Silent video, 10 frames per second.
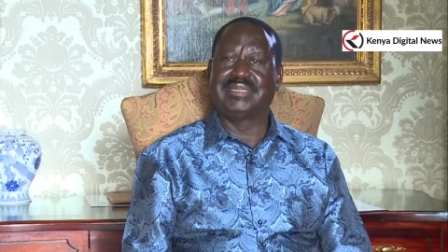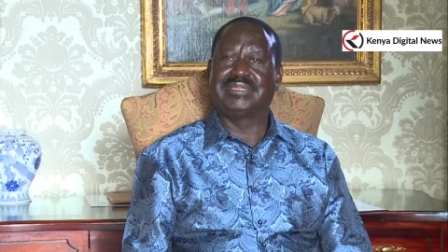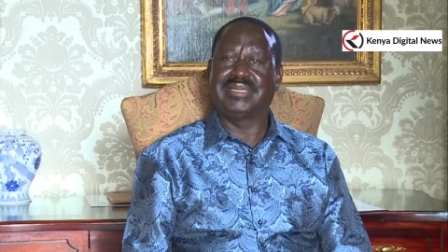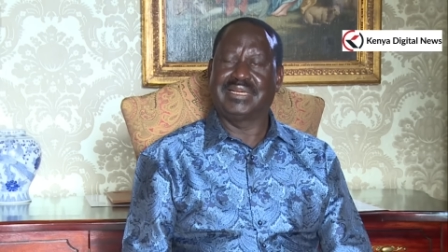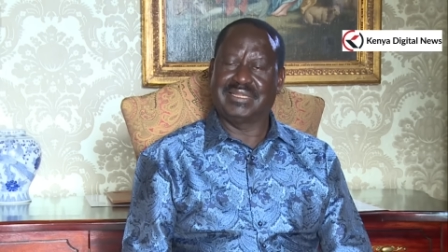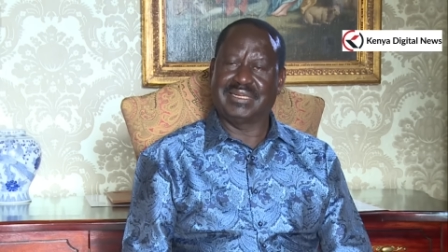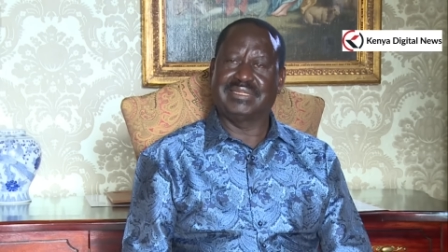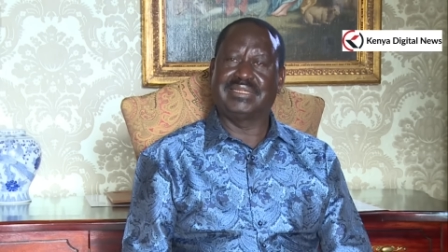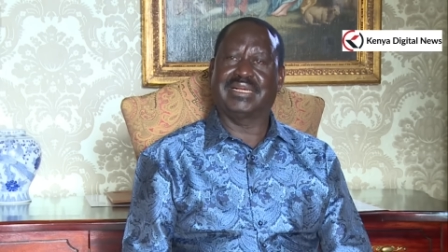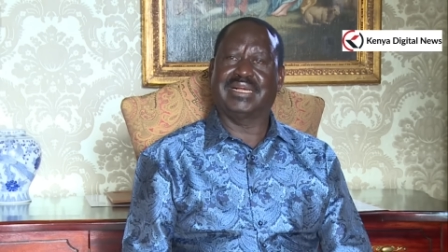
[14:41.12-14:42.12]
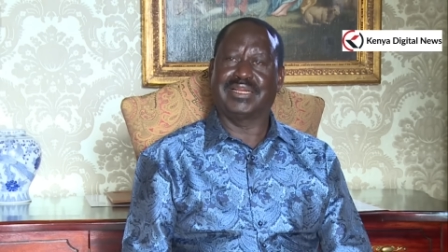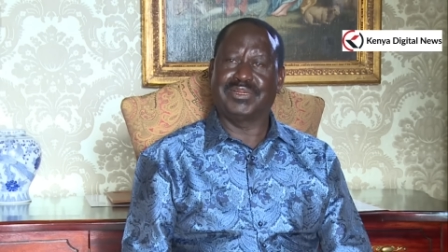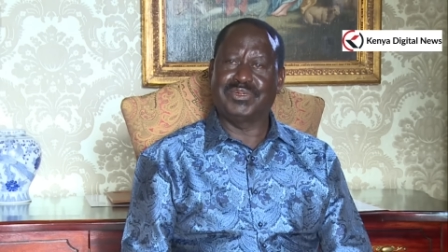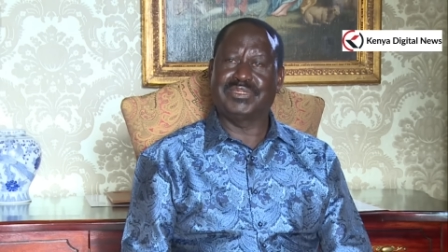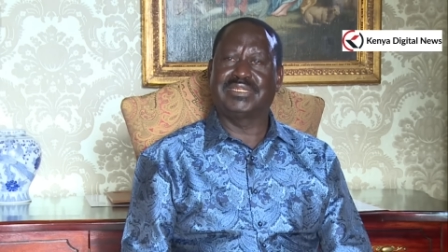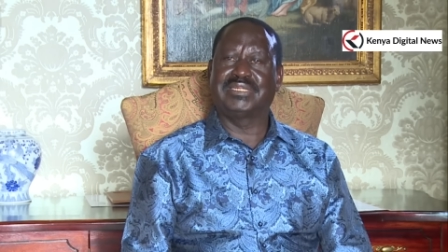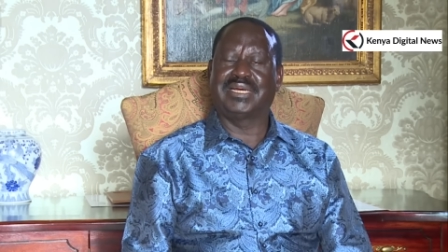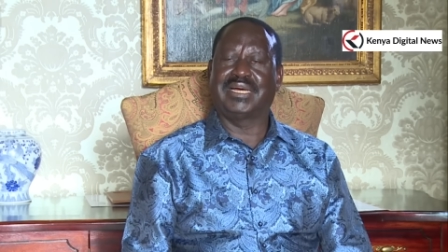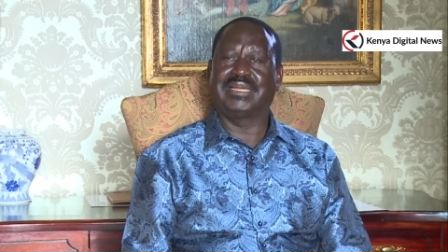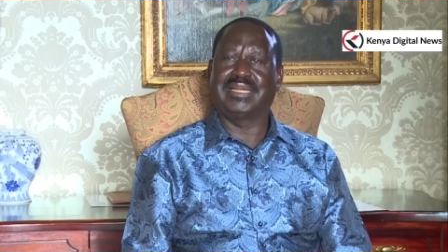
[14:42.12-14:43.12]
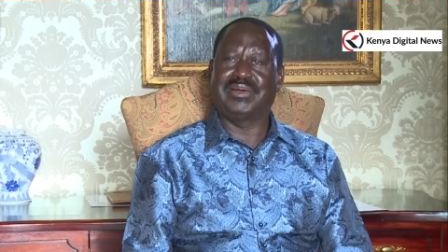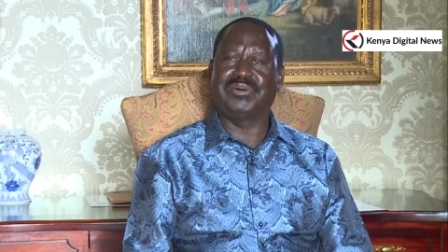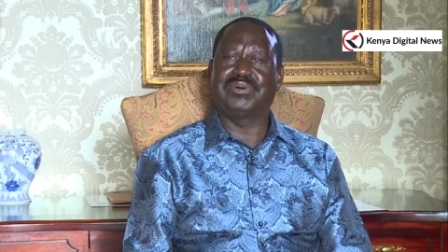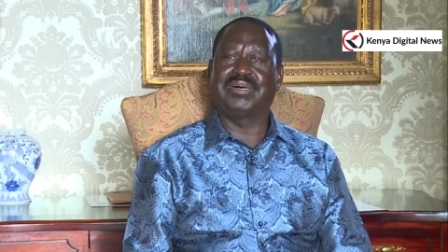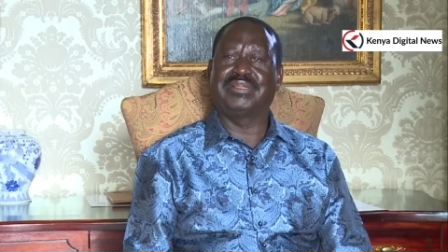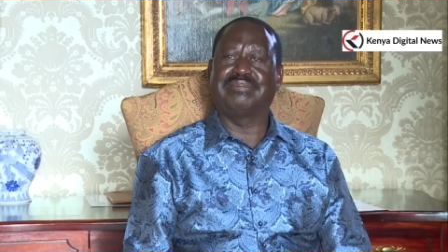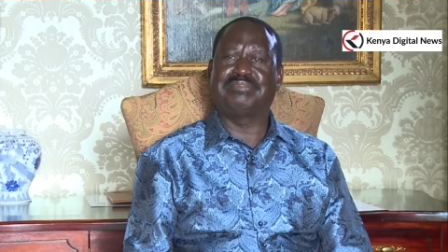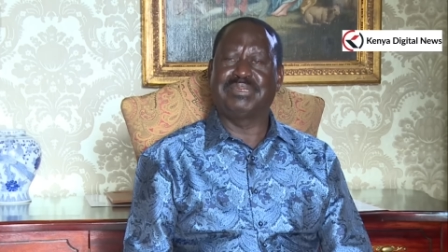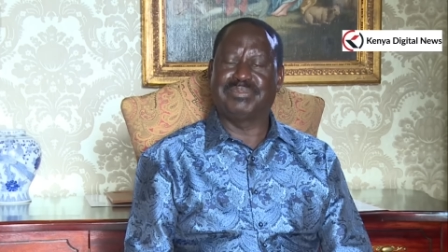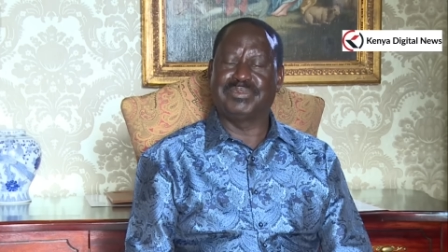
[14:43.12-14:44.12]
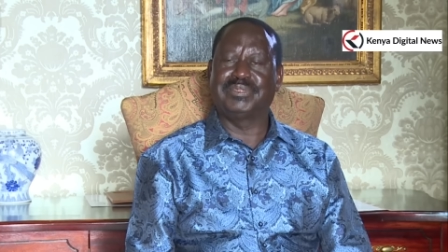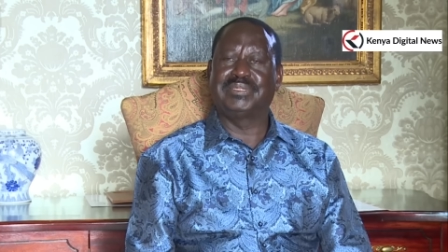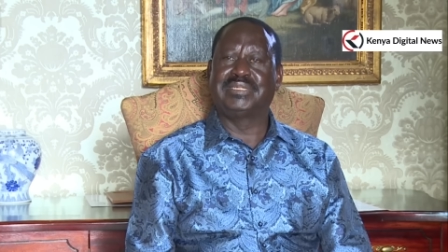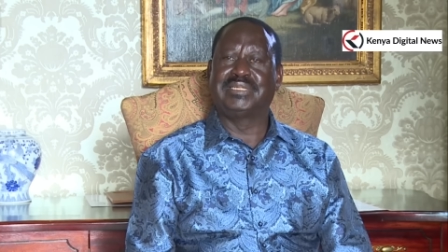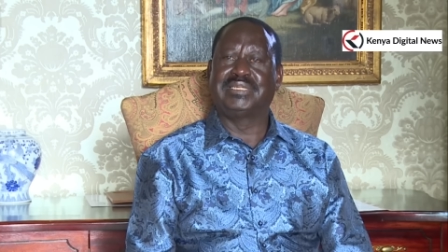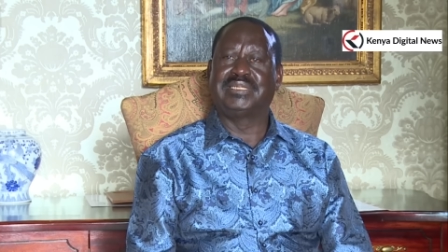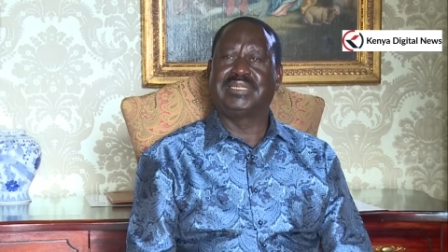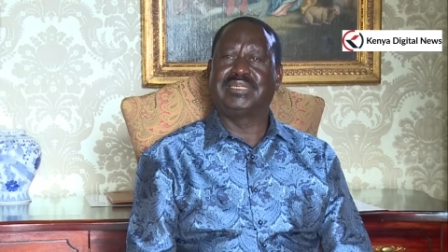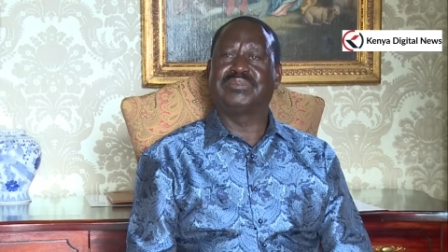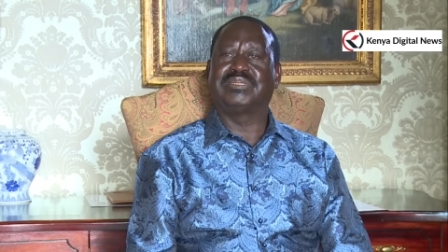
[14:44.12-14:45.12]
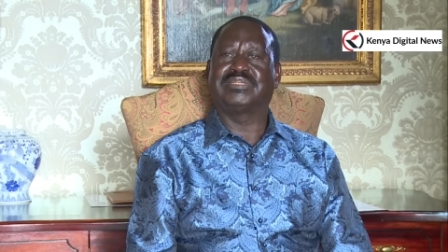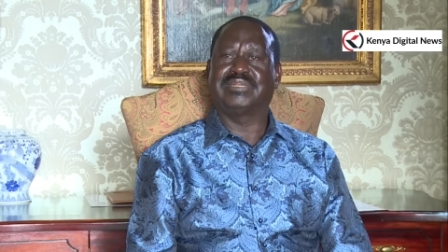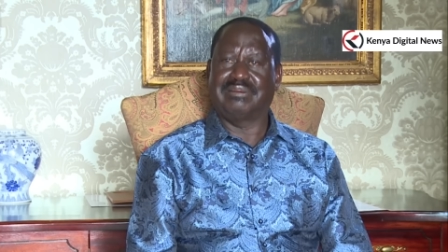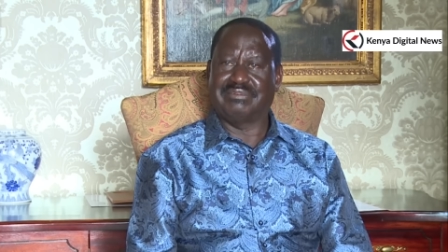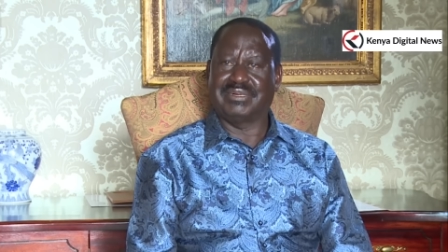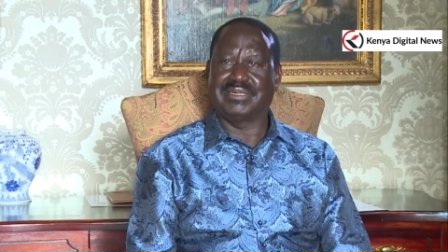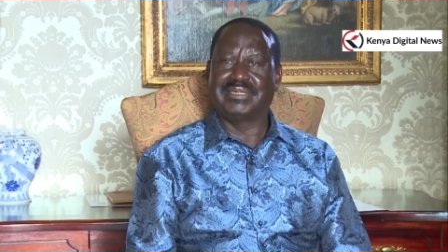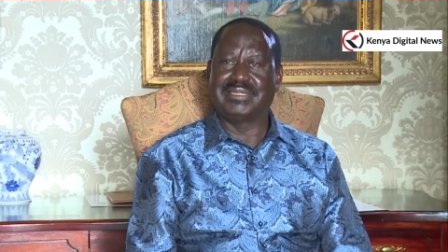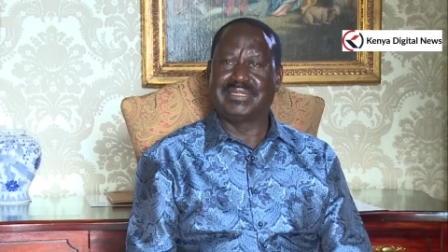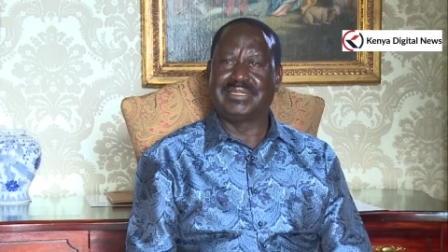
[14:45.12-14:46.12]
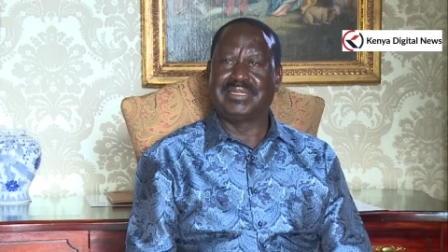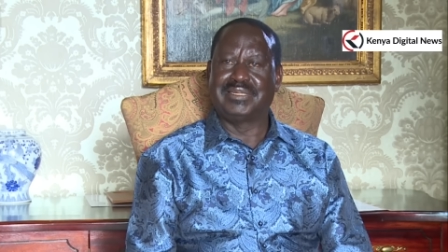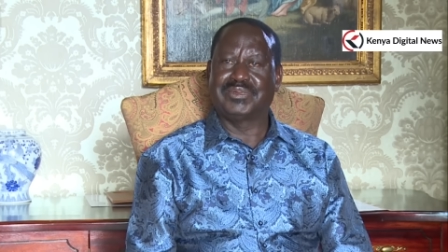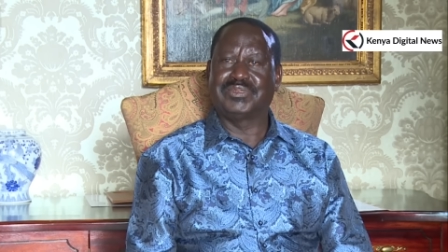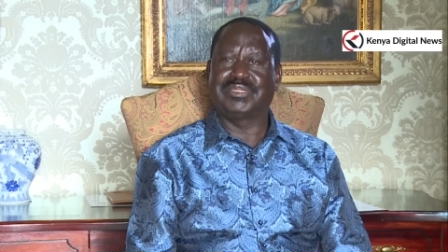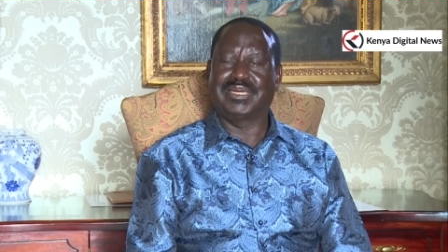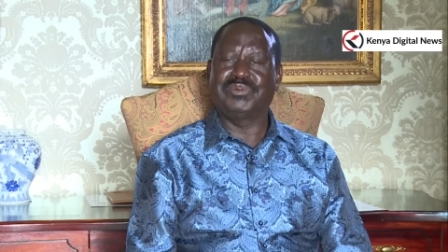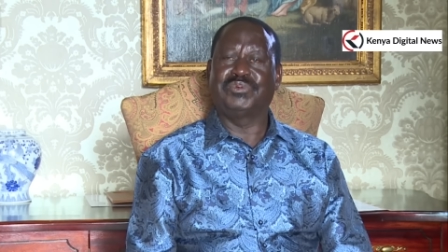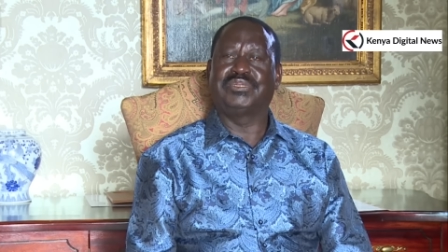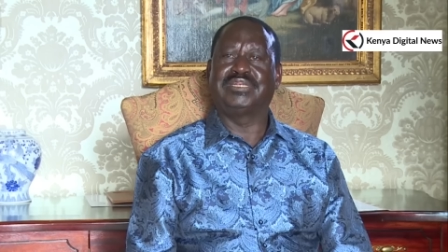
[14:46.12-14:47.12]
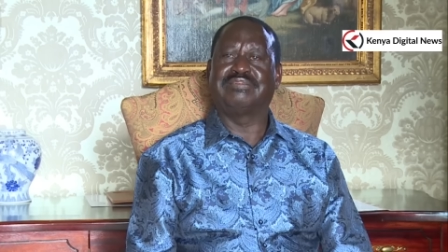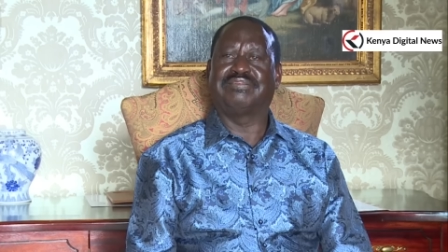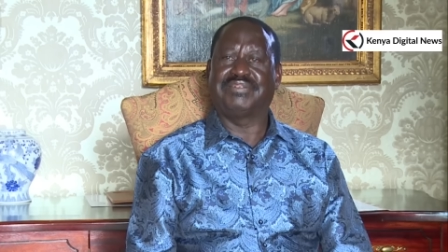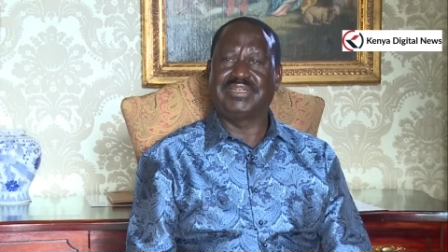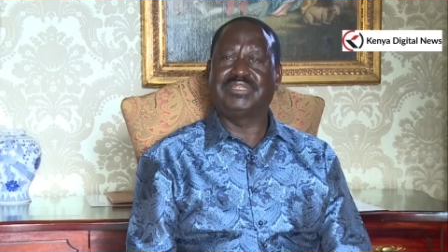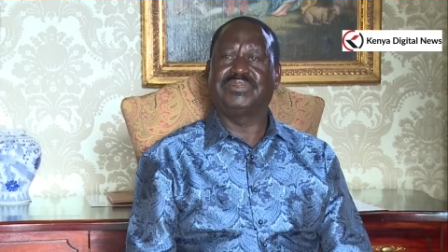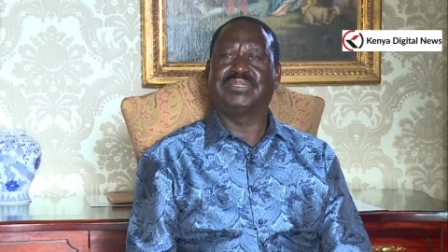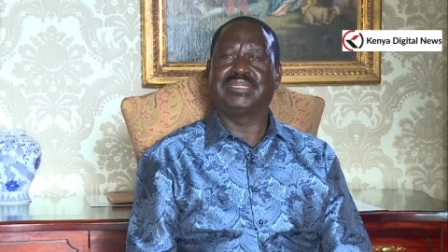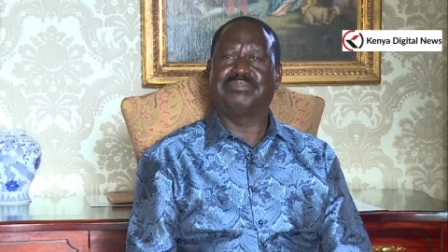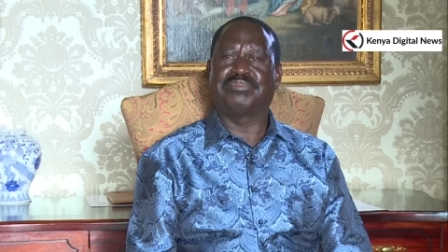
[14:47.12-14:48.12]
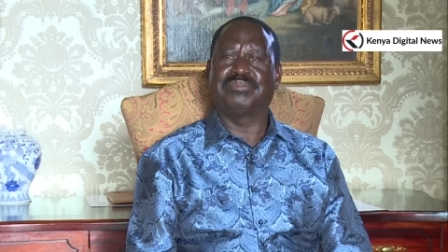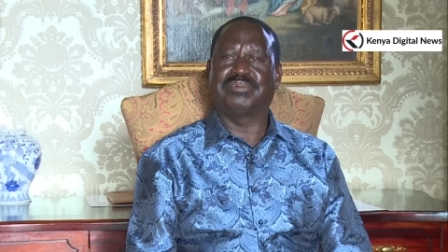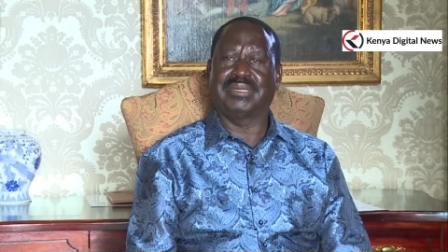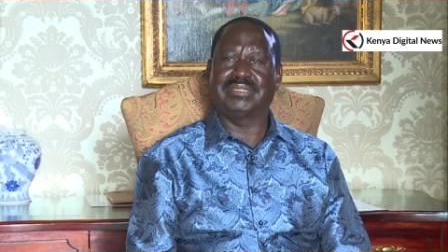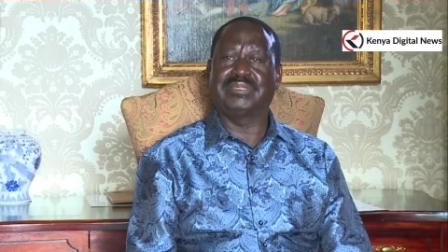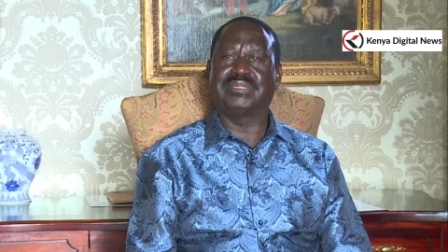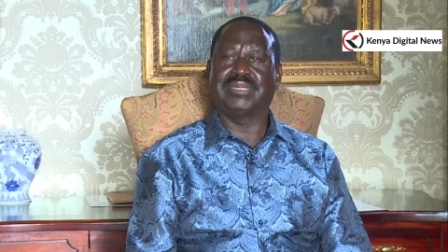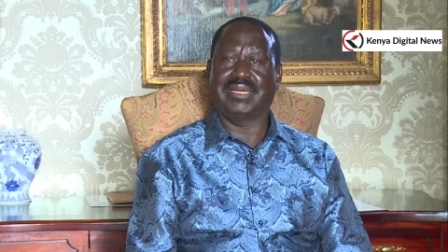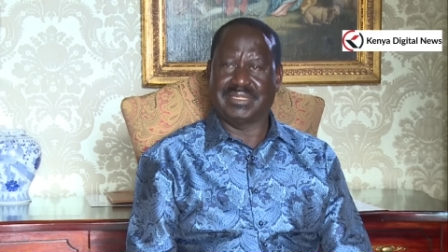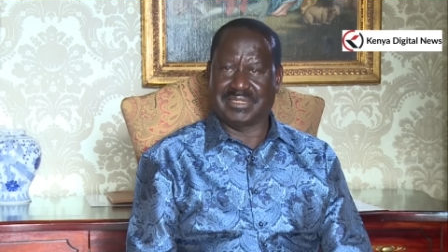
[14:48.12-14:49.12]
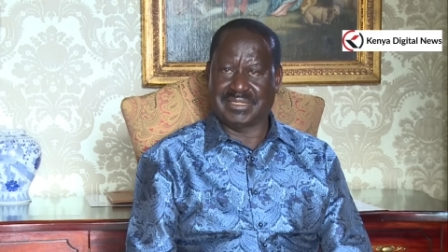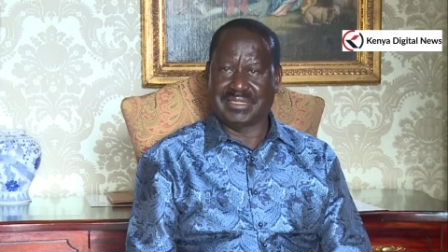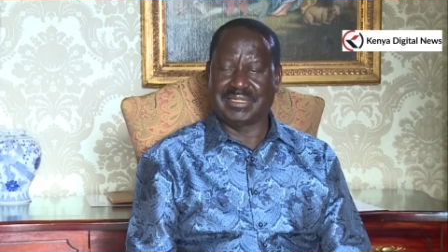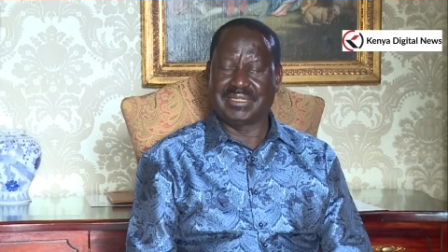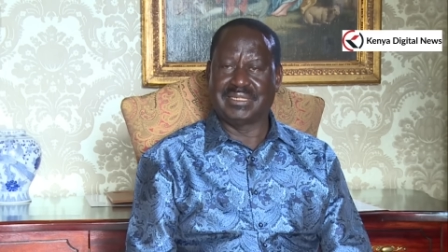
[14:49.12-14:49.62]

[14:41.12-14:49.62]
saying that they cannot allow other people into the server because that would infringe on their proprietary rights.